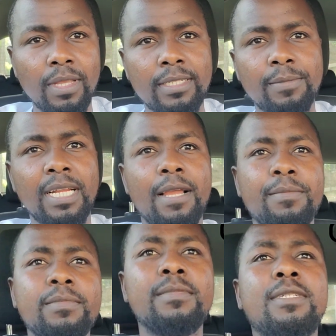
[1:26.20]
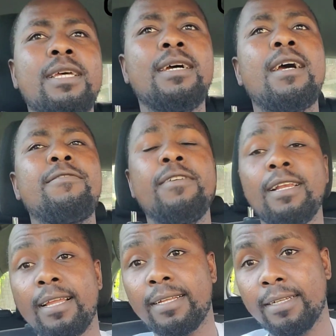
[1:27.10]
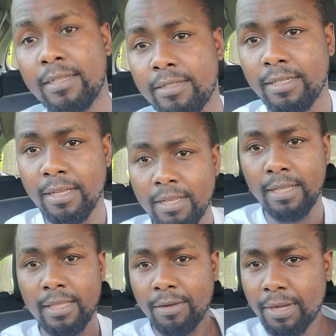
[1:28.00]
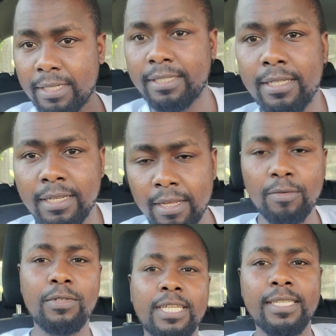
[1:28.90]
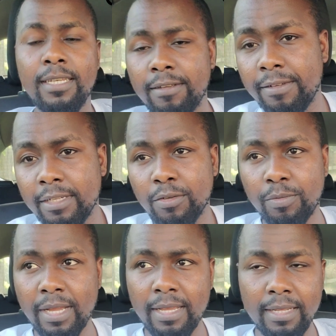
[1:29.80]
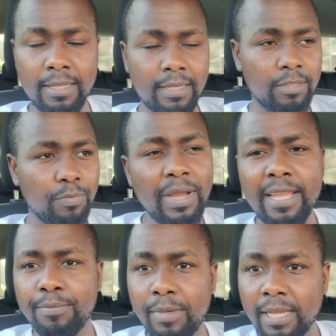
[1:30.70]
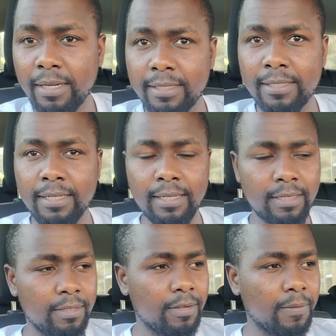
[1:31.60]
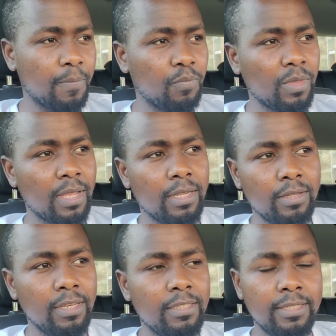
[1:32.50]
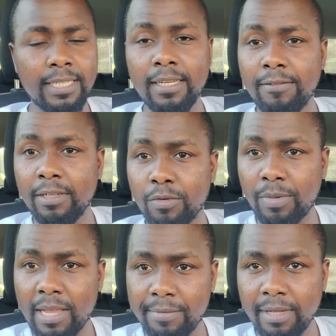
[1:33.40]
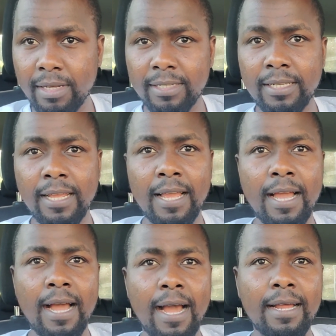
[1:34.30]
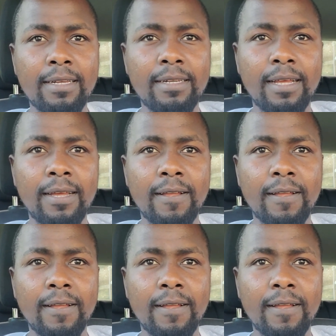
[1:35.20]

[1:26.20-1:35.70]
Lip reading: sometimes I feel like in the West we're just living to pay bills. You know, just living to pay bills, and